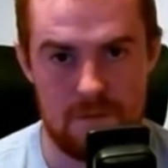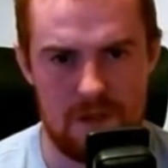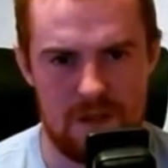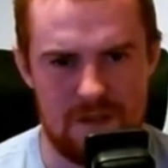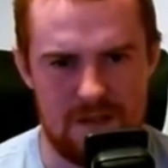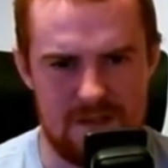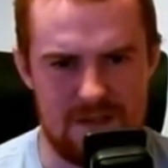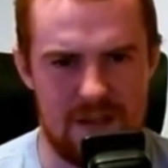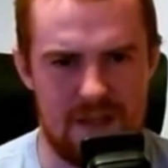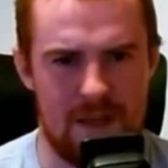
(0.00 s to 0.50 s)

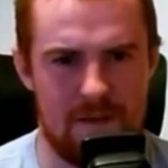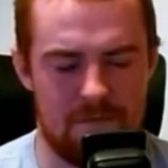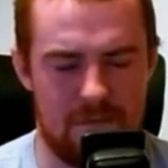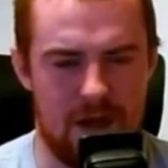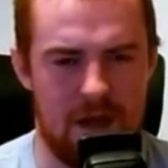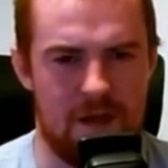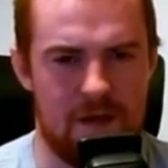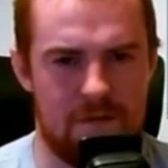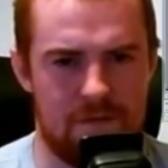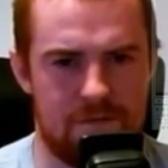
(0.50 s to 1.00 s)
the same
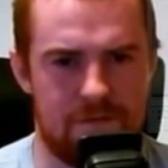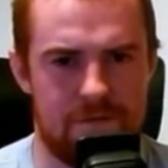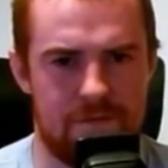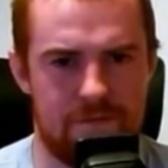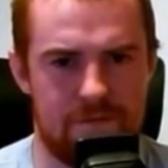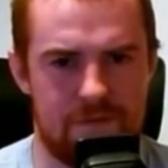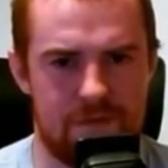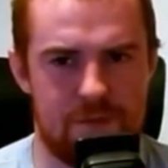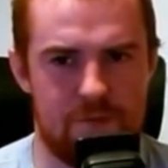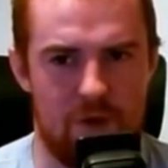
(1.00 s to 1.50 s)
kind of
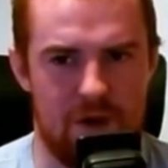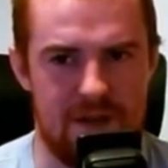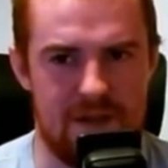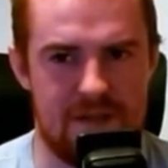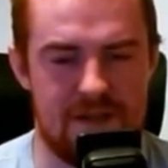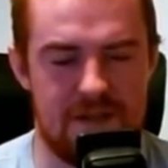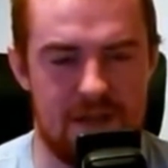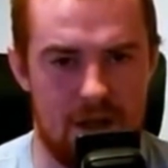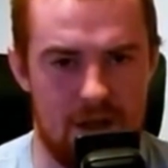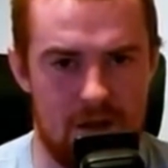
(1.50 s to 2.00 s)
sprite
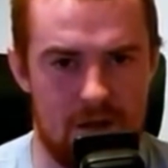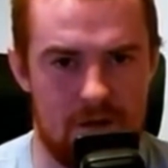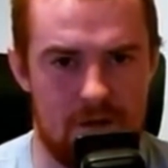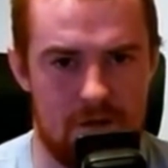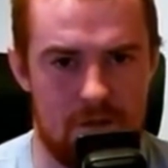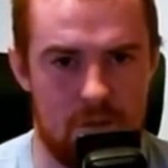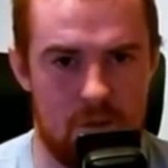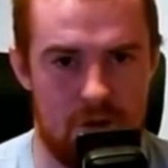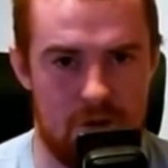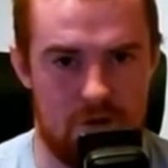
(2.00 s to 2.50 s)
style
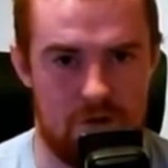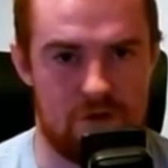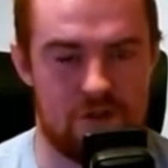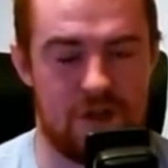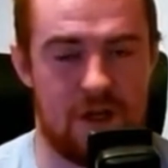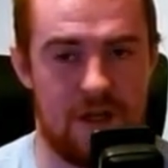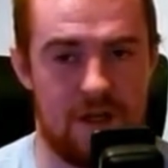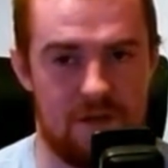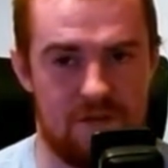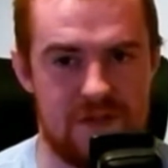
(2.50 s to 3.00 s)
where they're just
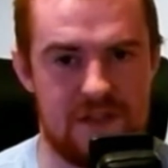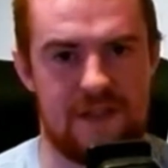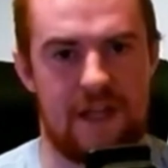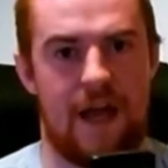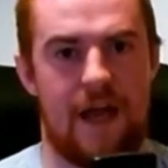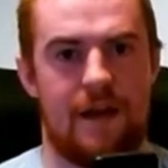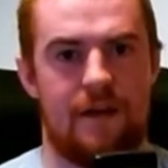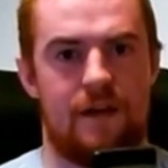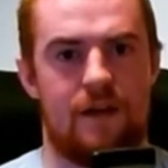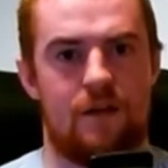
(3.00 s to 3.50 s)
kind of
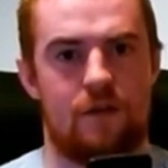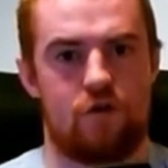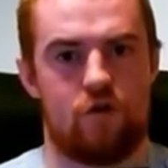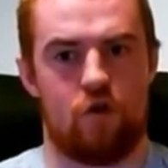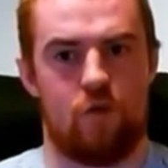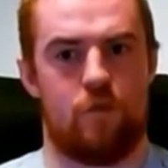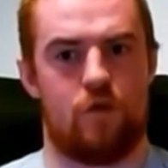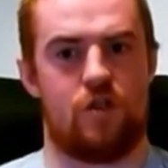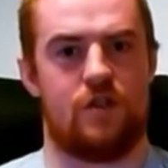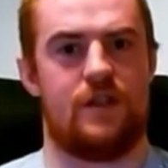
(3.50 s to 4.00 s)
standing
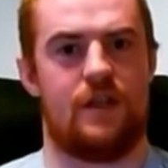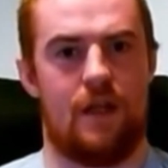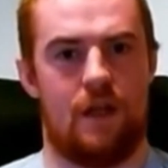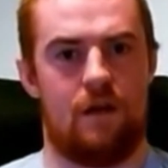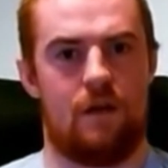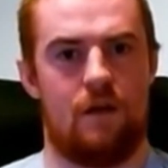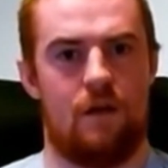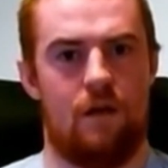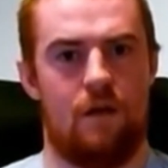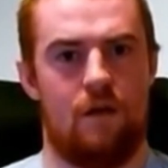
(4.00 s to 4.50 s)
super
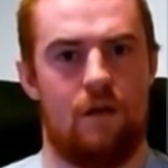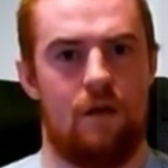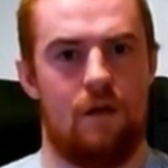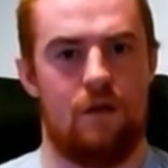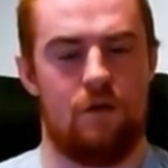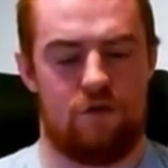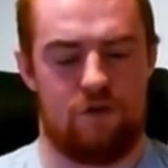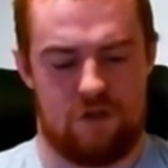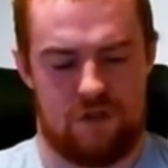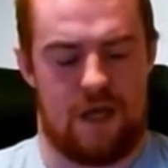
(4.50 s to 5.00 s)
still.
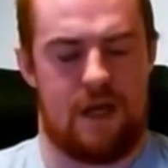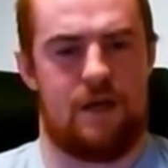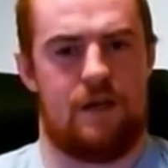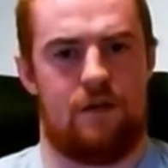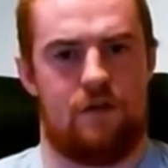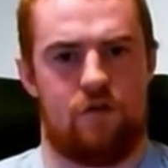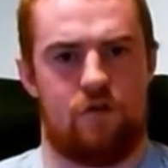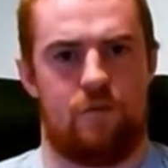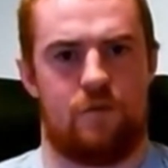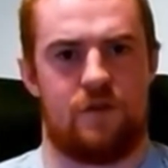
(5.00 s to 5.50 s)
They're standing
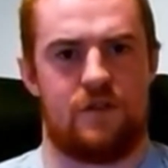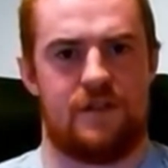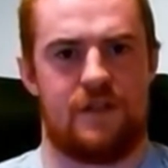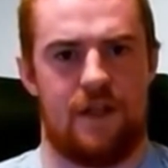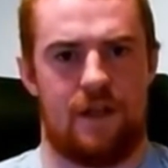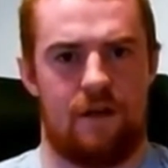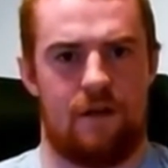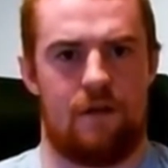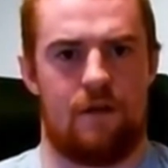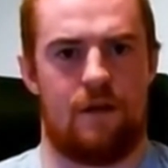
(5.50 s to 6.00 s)
super
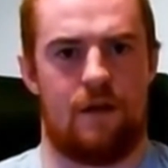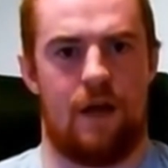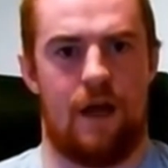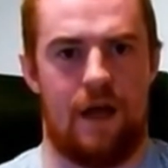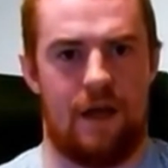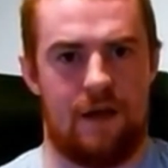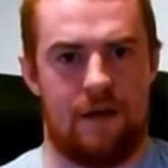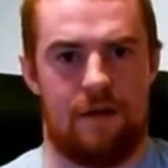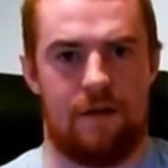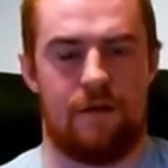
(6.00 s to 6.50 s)
still,
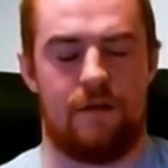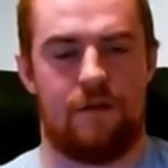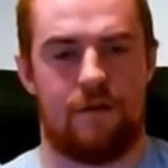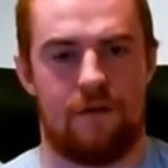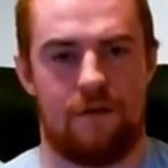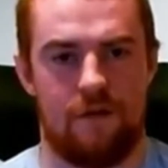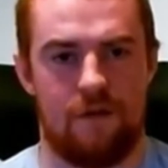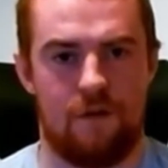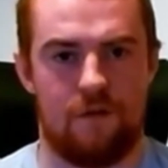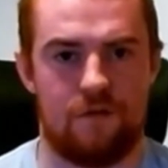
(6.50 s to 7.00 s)
and
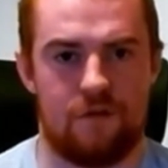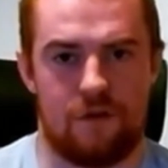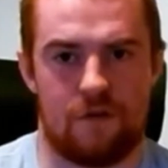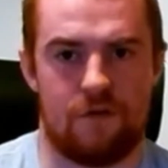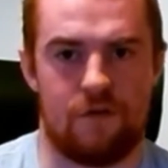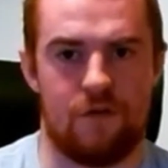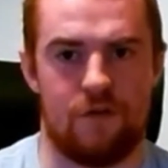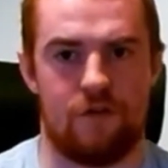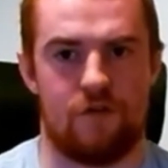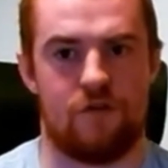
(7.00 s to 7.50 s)
you know
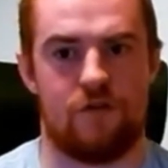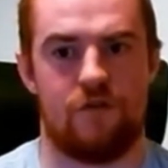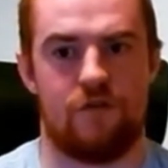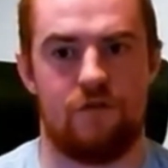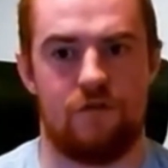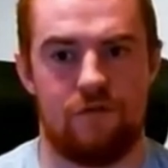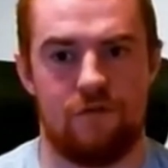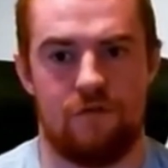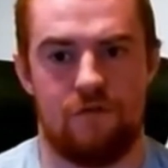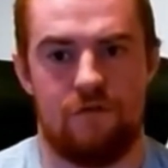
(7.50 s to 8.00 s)
they're, just
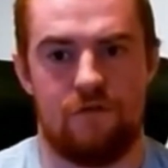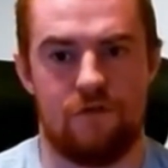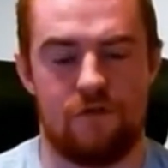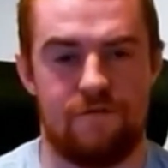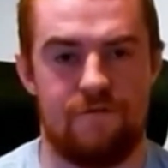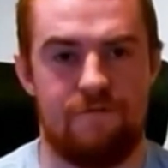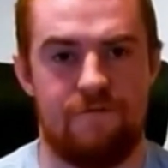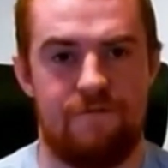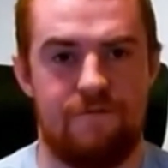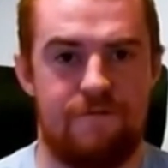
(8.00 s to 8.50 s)

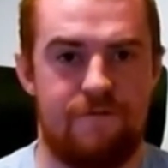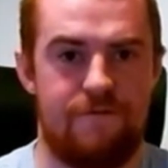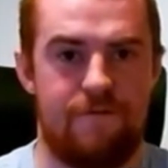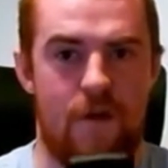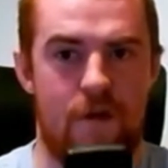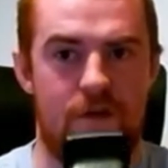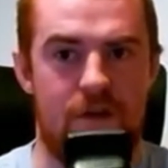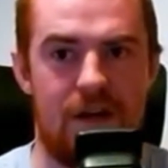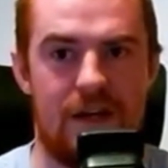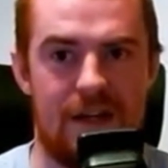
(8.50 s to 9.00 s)

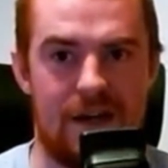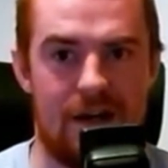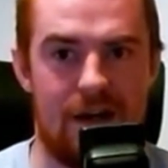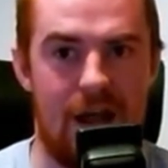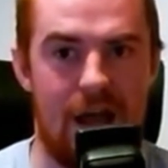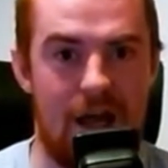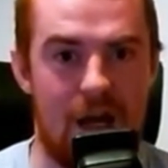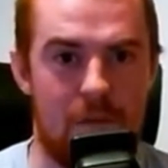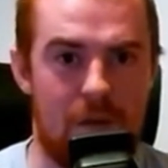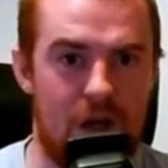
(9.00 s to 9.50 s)
very little
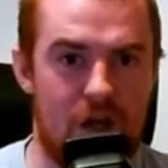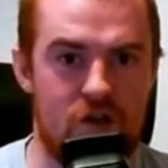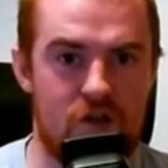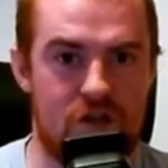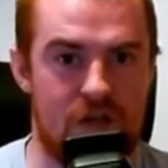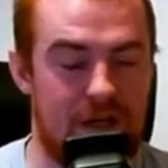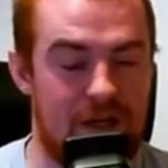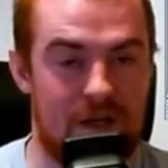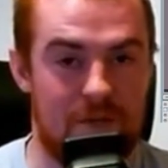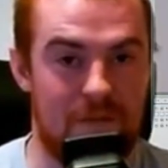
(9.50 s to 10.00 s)

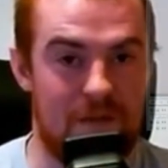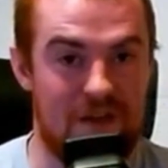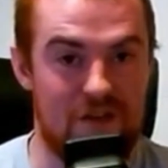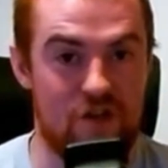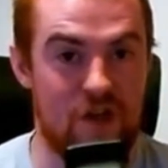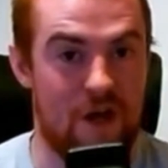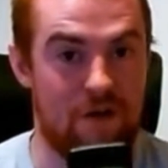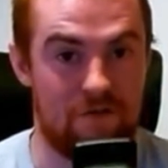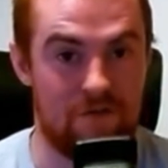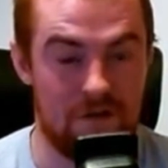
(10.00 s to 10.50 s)
animation in them in
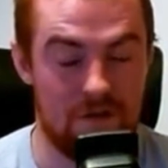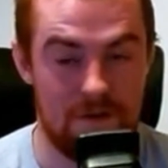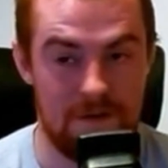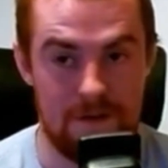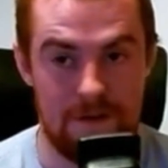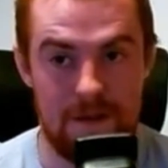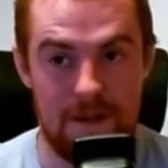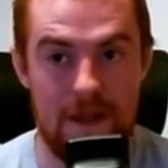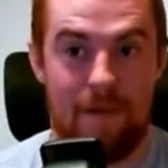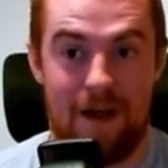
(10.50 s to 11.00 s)
general.
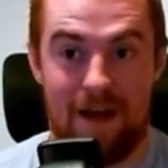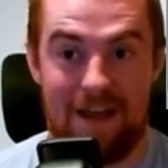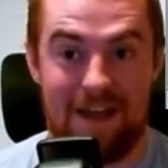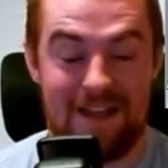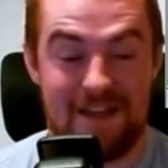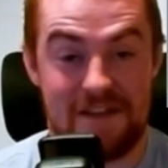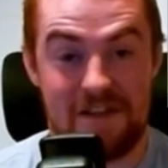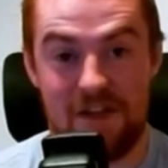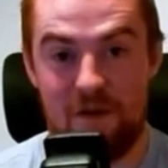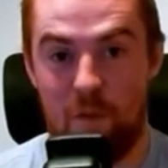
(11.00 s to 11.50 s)
And I
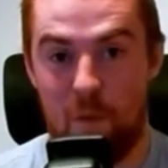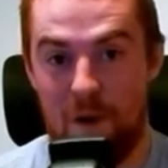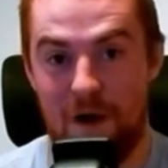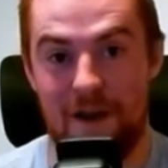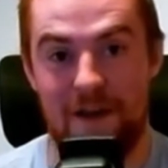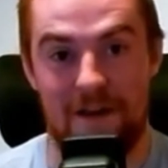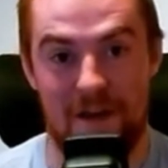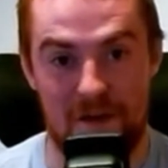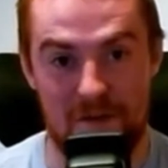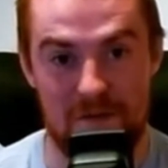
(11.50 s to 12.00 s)
can see why
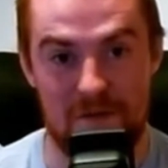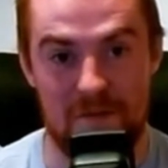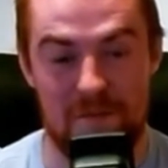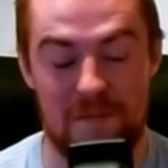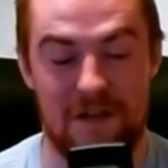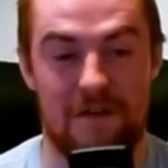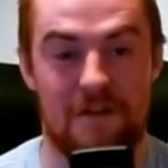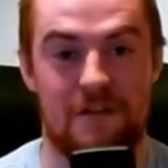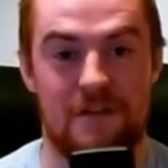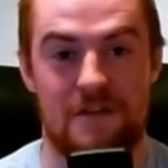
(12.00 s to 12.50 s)
now
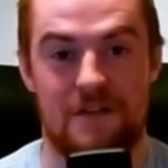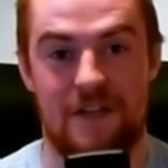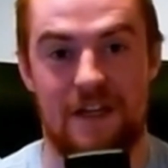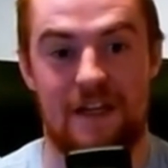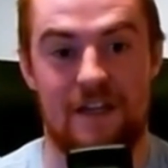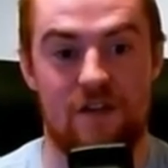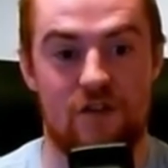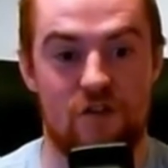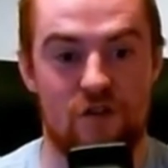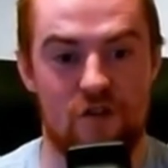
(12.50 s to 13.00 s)
because it
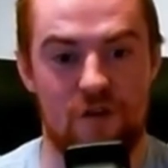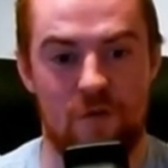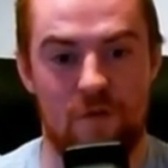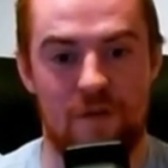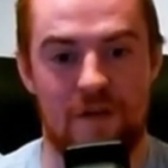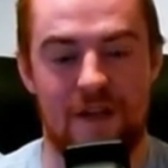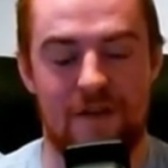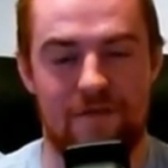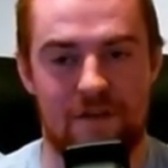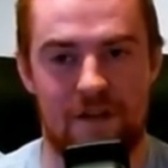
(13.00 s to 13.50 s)
is so
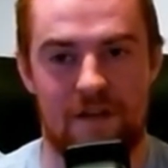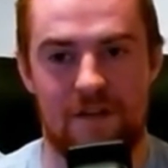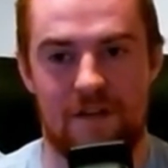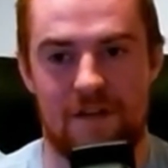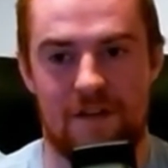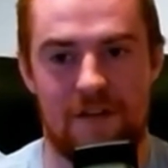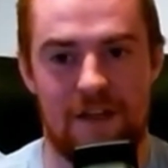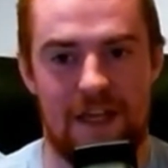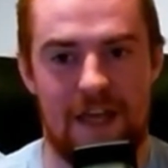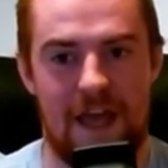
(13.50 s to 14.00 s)
difficult
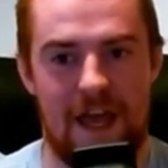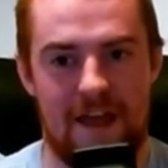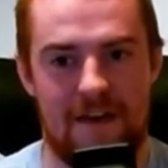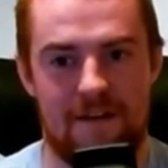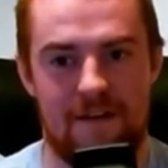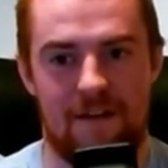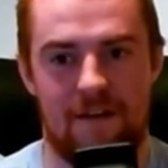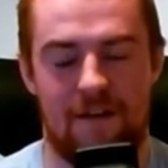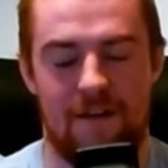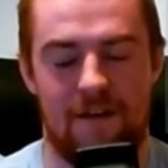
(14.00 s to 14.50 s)
to get